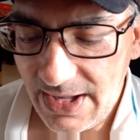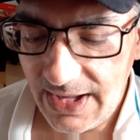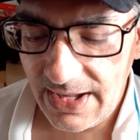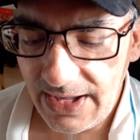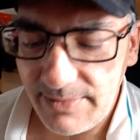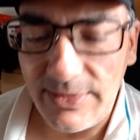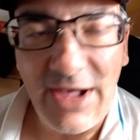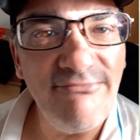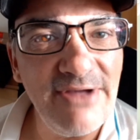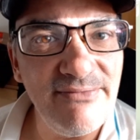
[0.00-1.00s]

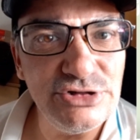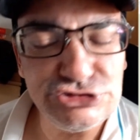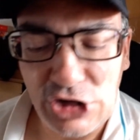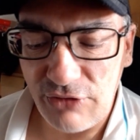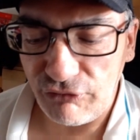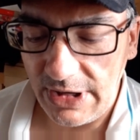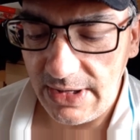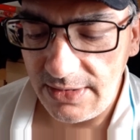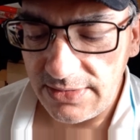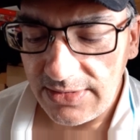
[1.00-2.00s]
A favorite
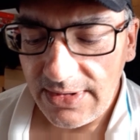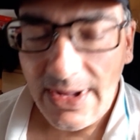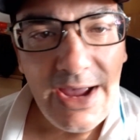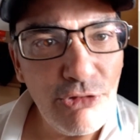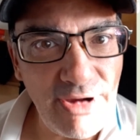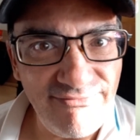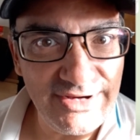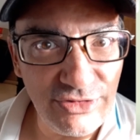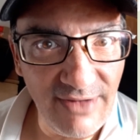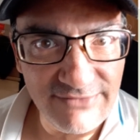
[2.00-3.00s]
genre.
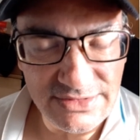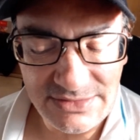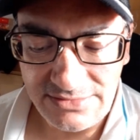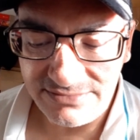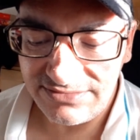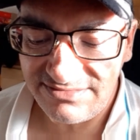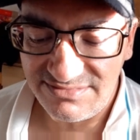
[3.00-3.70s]
Graphic novel.